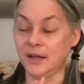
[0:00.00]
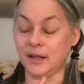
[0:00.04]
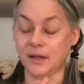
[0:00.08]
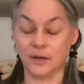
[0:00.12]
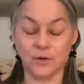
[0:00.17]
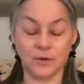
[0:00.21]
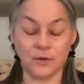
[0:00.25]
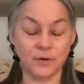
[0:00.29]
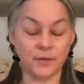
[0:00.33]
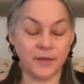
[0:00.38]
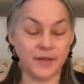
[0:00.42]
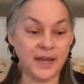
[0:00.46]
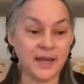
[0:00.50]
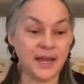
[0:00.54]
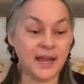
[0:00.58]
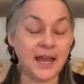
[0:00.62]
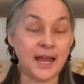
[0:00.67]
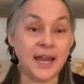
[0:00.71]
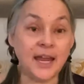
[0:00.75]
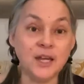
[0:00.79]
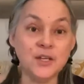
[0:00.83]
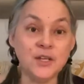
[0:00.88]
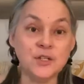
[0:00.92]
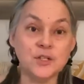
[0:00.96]
you know, they
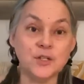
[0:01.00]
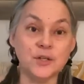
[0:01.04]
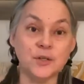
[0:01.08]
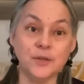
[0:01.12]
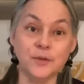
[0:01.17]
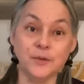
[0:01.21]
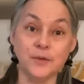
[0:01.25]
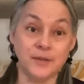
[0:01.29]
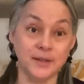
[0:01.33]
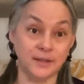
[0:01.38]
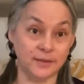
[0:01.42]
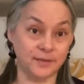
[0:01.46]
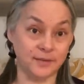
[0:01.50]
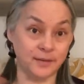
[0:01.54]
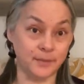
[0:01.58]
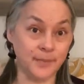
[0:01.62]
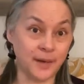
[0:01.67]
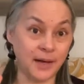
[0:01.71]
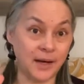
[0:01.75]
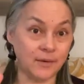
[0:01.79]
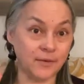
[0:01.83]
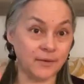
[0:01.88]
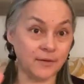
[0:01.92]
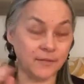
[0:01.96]
age you this
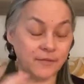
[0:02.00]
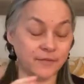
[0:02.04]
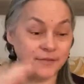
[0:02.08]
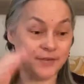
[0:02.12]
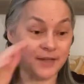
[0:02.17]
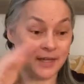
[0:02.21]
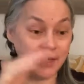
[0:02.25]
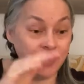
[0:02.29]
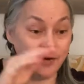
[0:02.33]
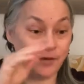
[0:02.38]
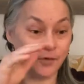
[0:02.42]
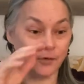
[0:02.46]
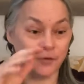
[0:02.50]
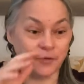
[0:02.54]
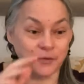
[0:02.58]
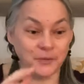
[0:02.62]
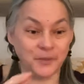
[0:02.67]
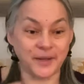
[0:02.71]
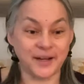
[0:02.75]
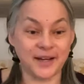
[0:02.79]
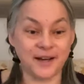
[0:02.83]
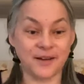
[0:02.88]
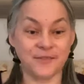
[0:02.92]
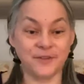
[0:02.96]
amount of years or
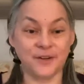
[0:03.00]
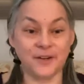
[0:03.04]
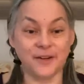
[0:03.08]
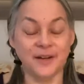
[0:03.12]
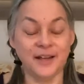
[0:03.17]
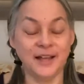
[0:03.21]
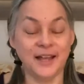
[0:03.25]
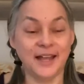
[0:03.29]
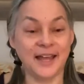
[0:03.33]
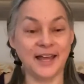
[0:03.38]
whatever.